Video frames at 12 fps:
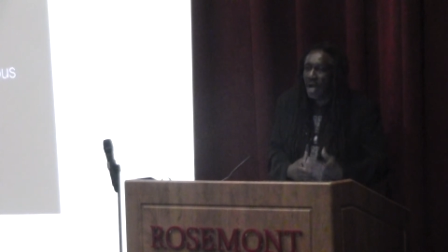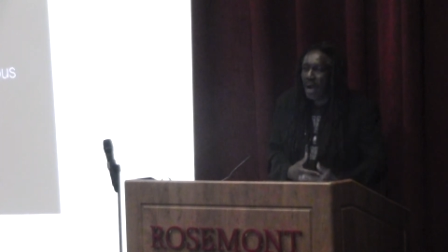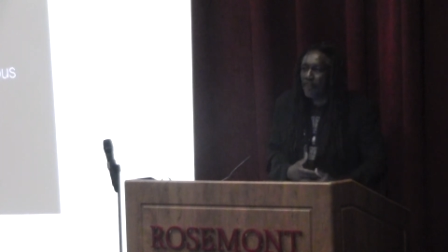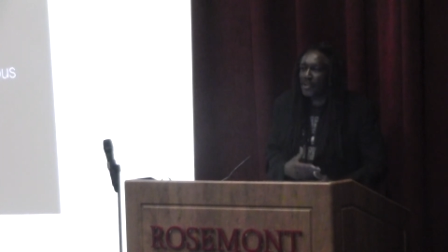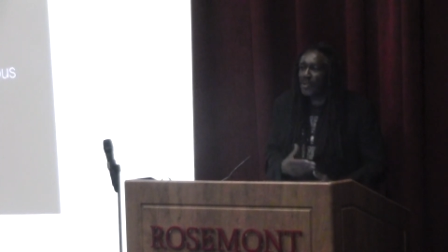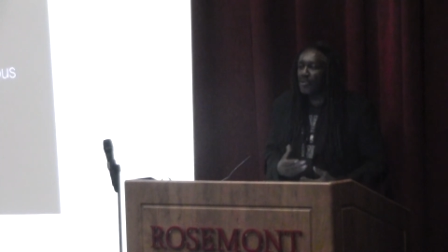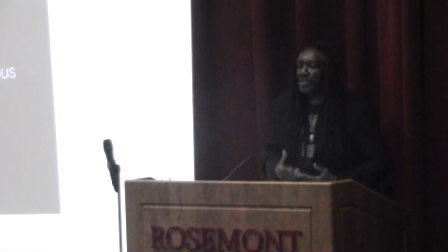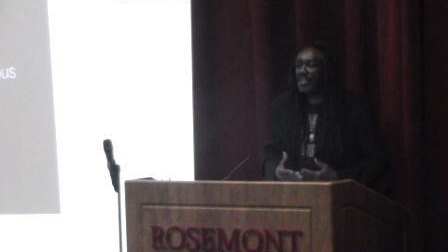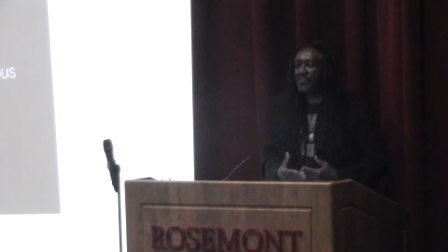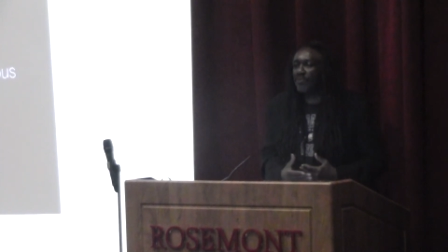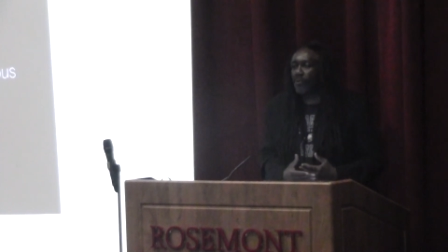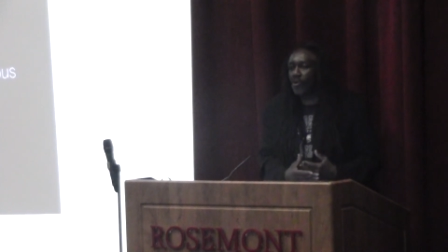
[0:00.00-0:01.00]

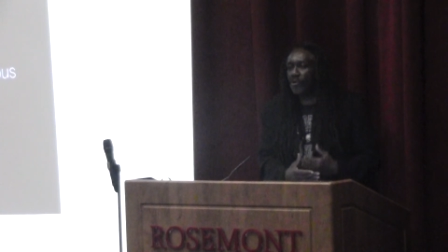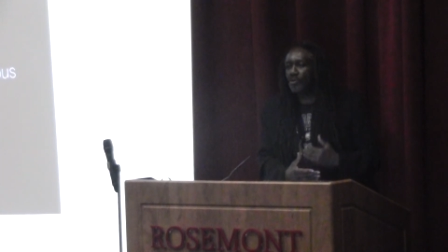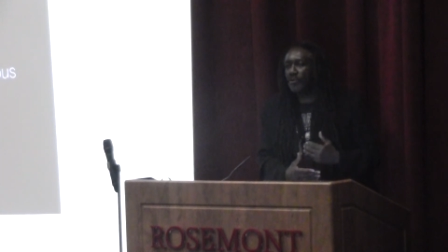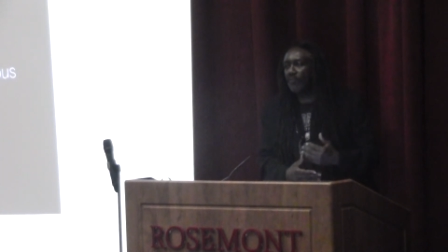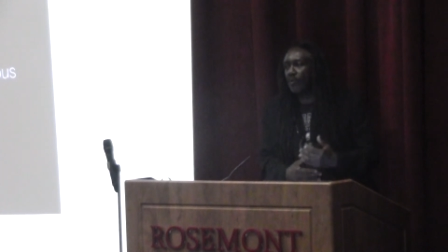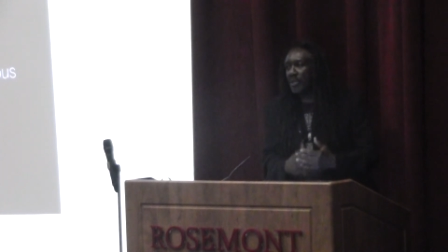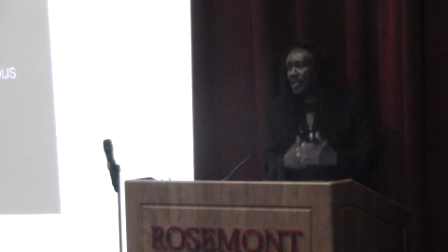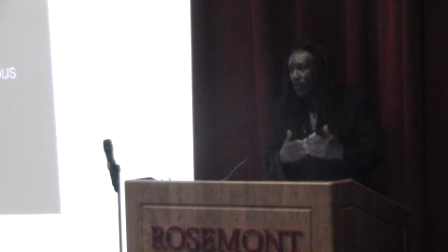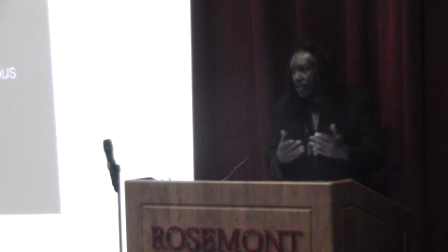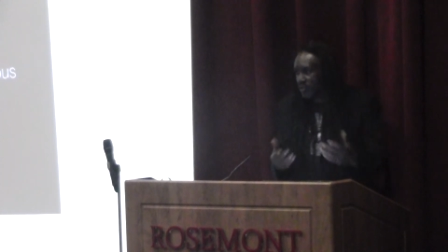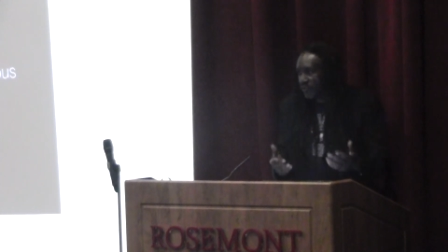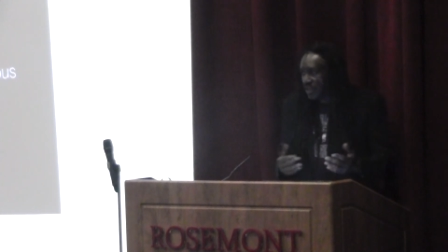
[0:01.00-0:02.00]
opportunities for formerly
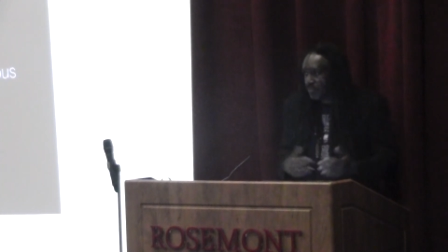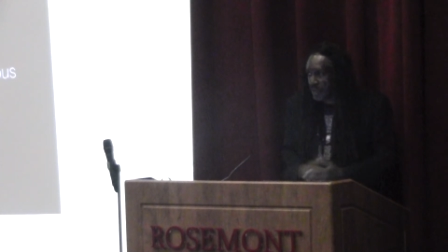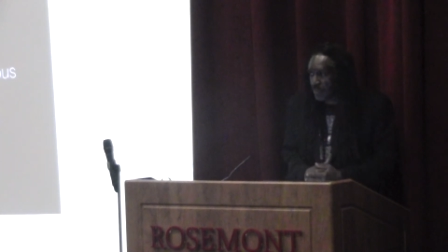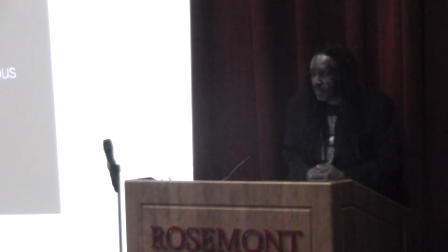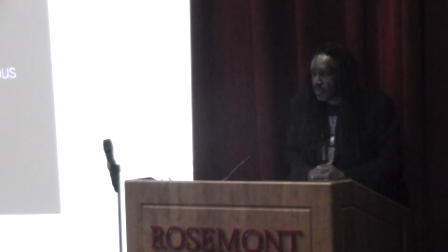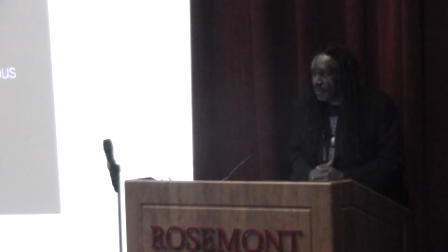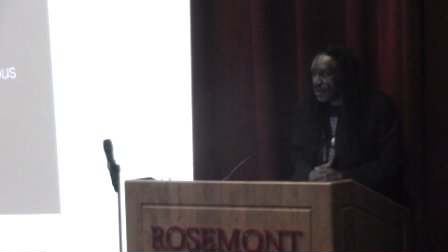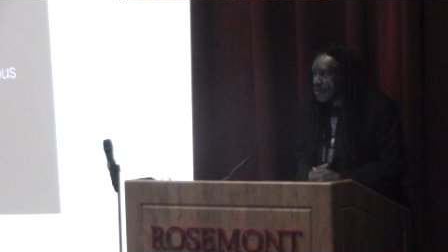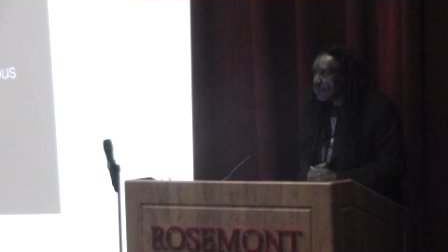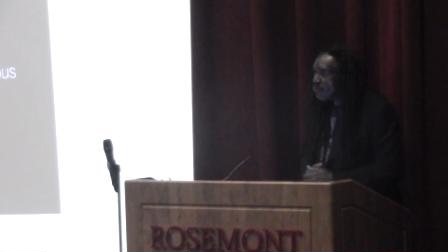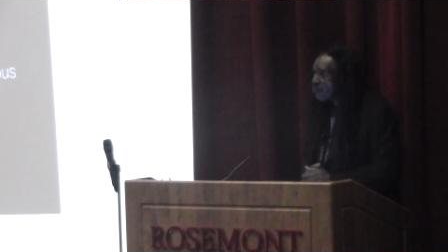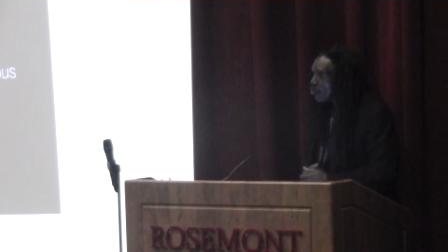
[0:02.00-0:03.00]
incarcerated people,
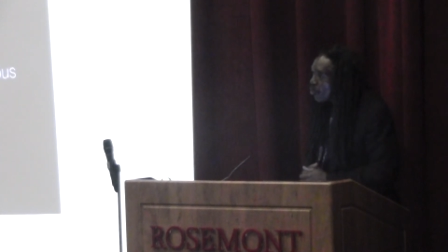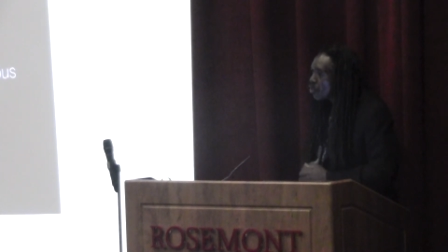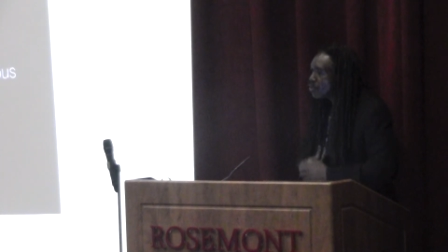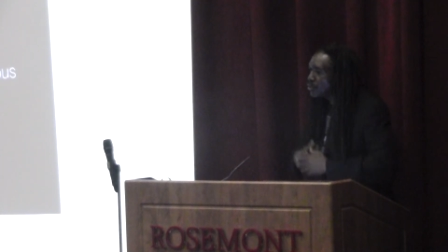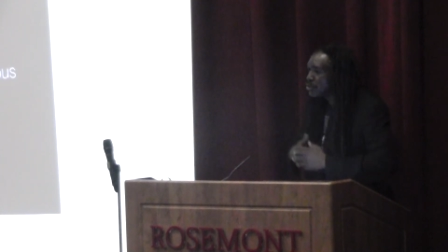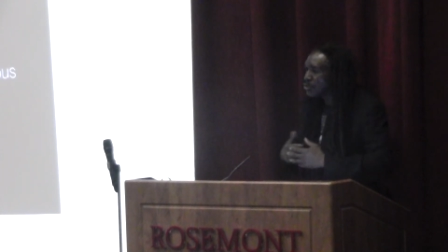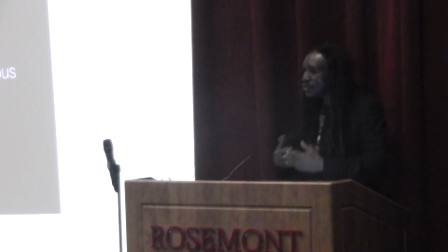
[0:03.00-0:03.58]
for